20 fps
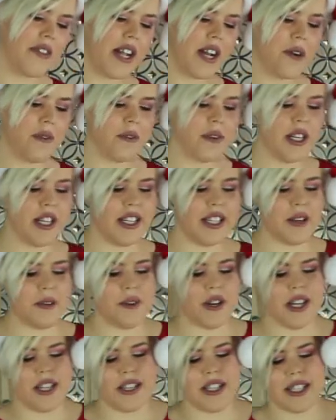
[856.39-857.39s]
I really
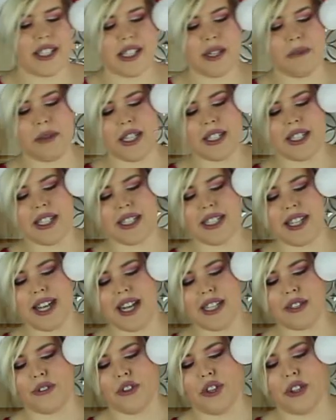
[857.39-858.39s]
wanted this to be
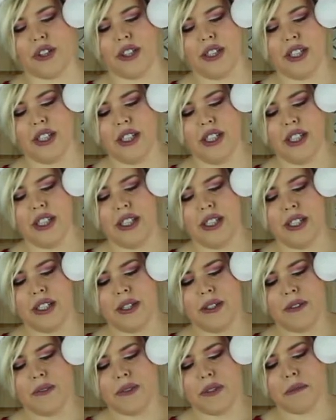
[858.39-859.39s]
successful.
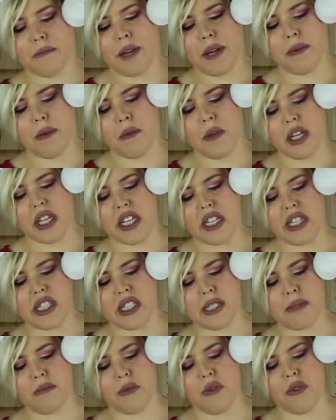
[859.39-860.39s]
Maybe we can
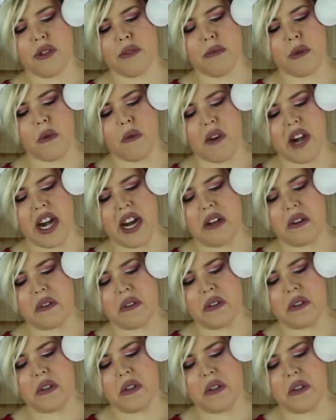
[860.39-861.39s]
smooth them
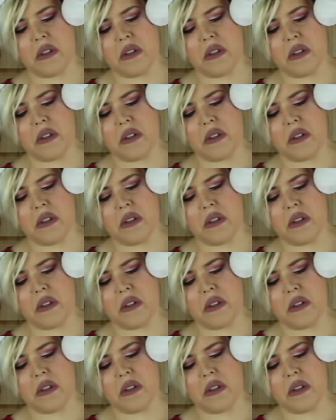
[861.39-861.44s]
around.